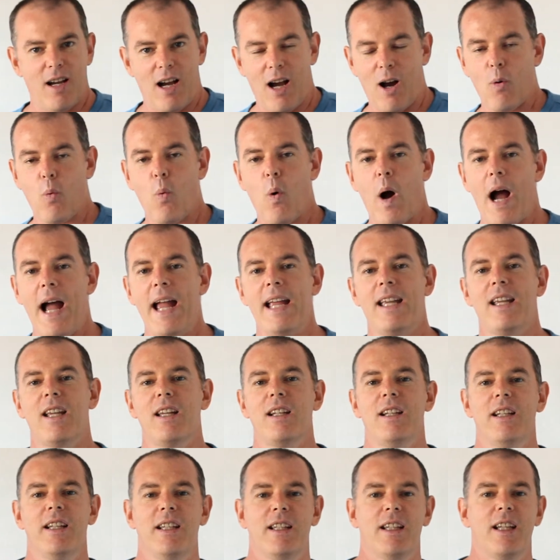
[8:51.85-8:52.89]

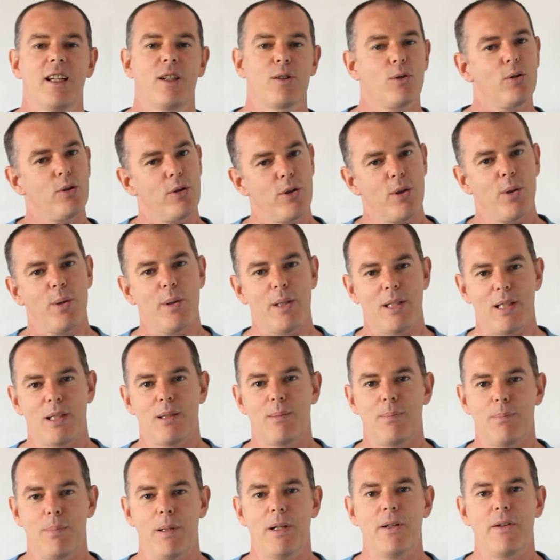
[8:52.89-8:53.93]
awakening in order to
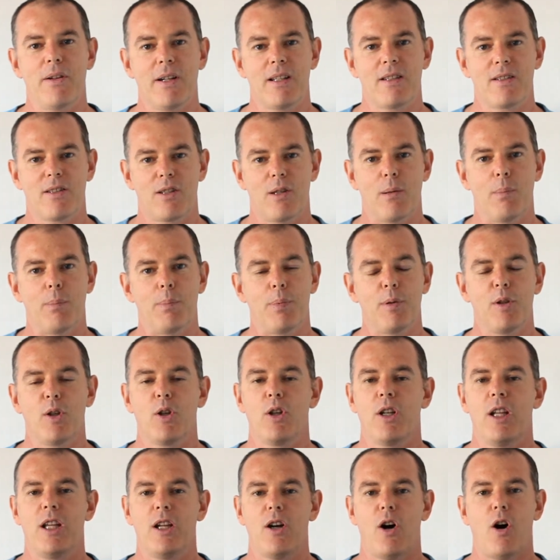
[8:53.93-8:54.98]
experience the
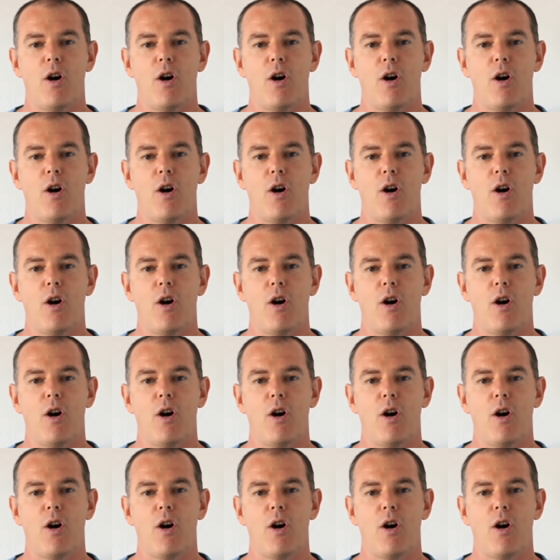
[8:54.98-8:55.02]
beauty